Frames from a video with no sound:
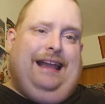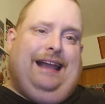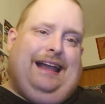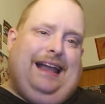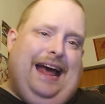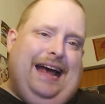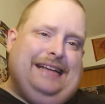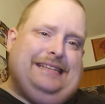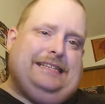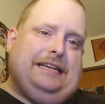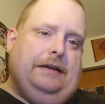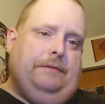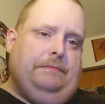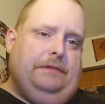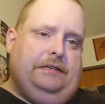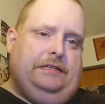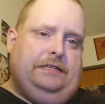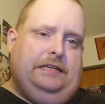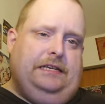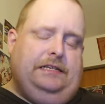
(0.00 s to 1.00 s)
Last game of
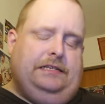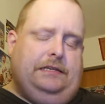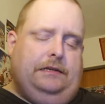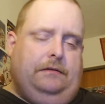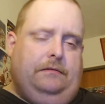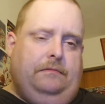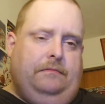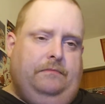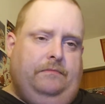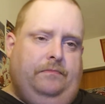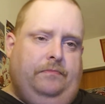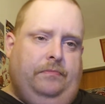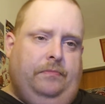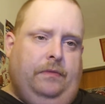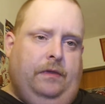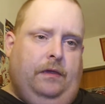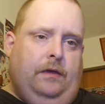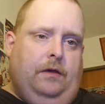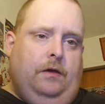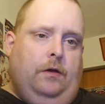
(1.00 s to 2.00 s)
the season,
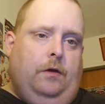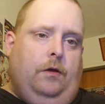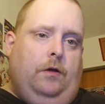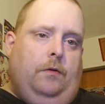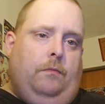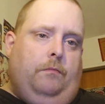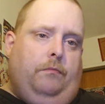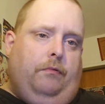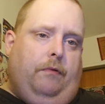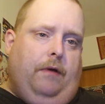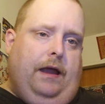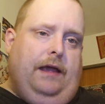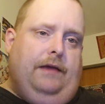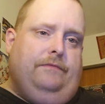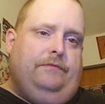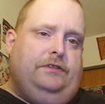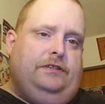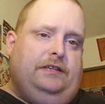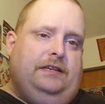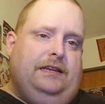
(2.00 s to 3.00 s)

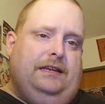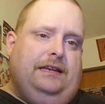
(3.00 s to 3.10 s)
Braves